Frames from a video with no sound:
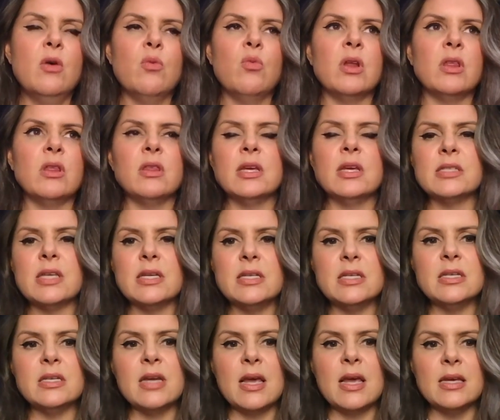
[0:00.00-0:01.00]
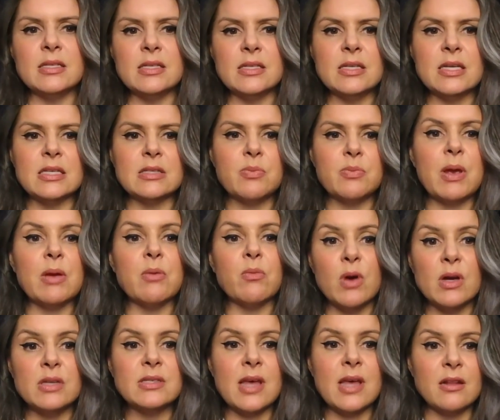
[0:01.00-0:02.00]
one of the things I didn't anticipate,
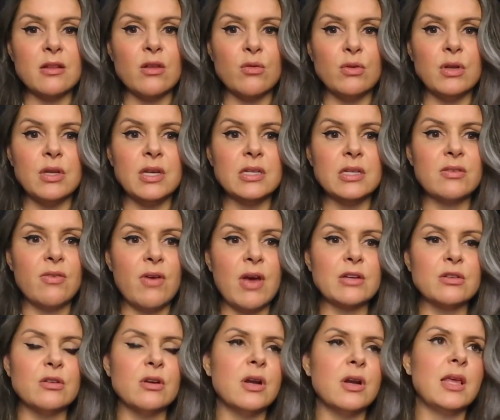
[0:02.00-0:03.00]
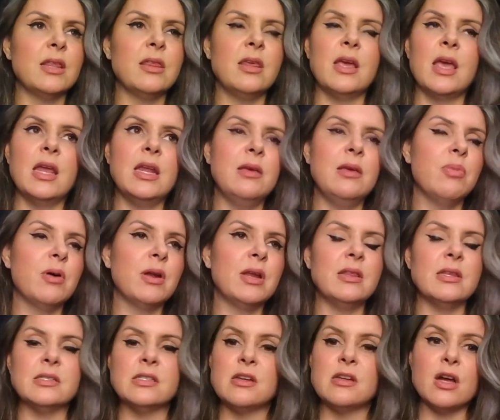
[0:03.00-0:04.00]
was that loneliness factor. And I think anybody
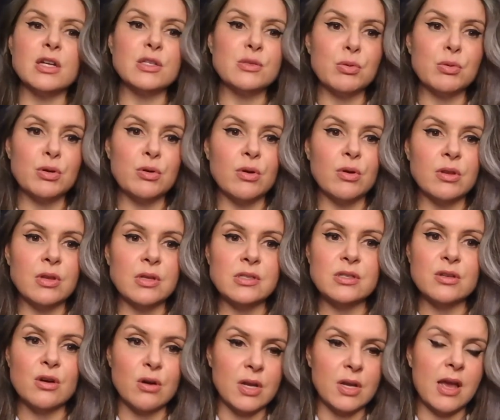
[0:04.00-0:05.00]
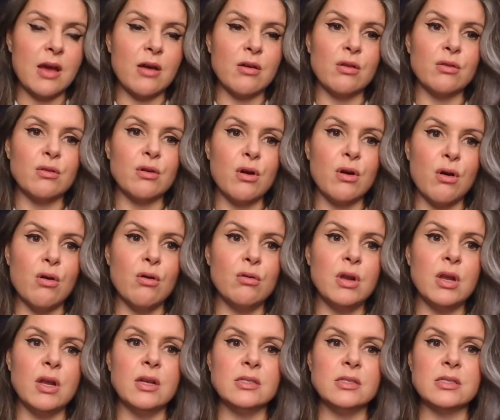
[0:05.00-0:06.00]
that's an entrepreneur that's starting out on their
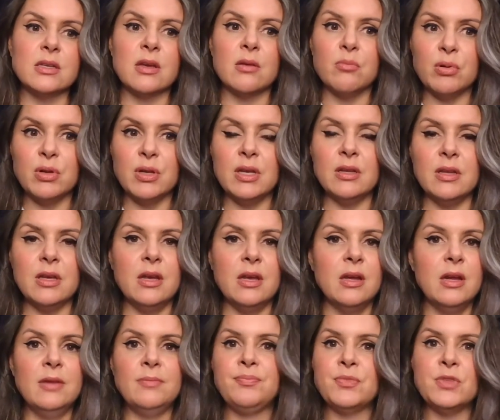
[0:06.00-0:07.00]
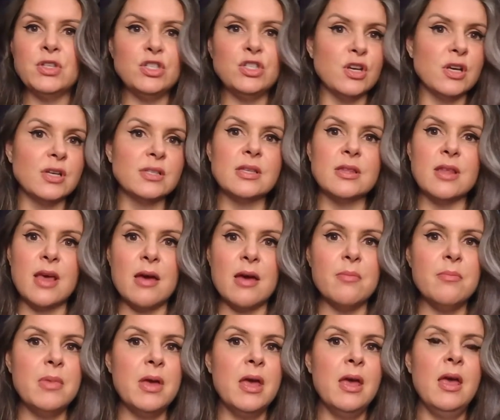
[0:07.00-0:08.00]
own and it's completely just
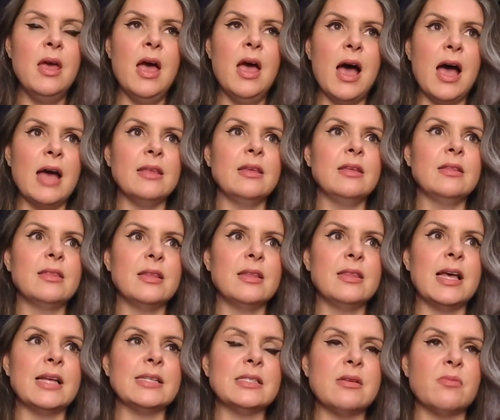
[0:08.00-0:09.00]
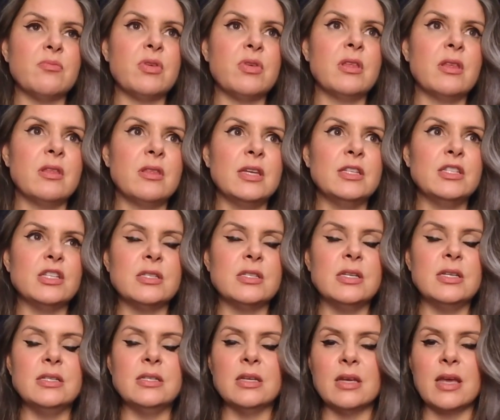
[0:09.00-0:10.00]
them, I think that that's something that they
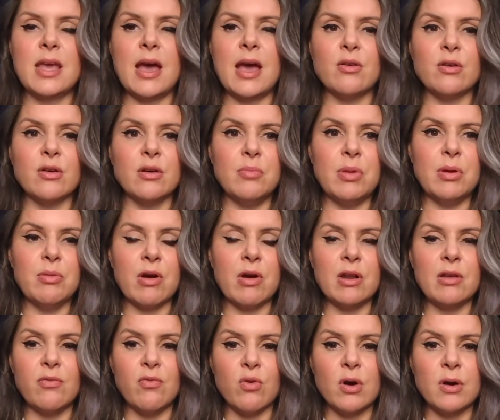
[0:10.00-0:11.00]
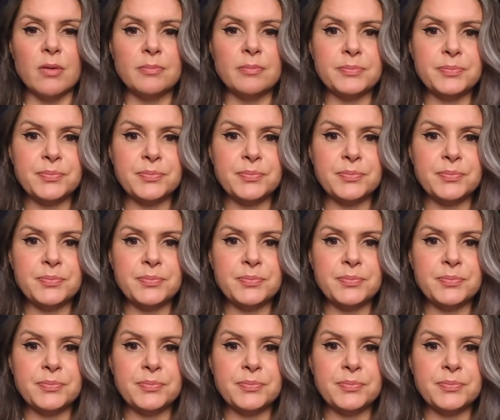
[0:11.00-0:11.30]
just need to encounter and be ready for.